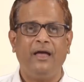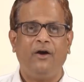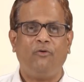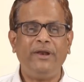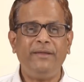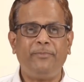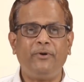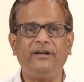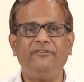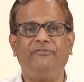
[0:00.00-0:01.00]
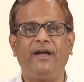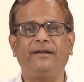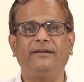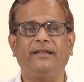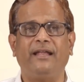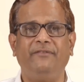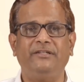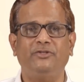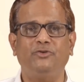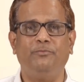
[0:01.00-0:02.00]
One important factor I
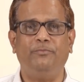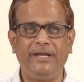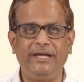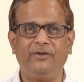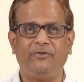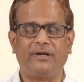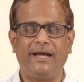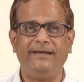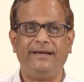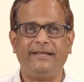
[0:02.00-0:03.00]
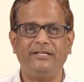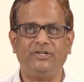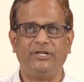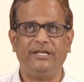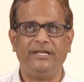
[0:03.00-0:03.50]
wish to bring your kind attention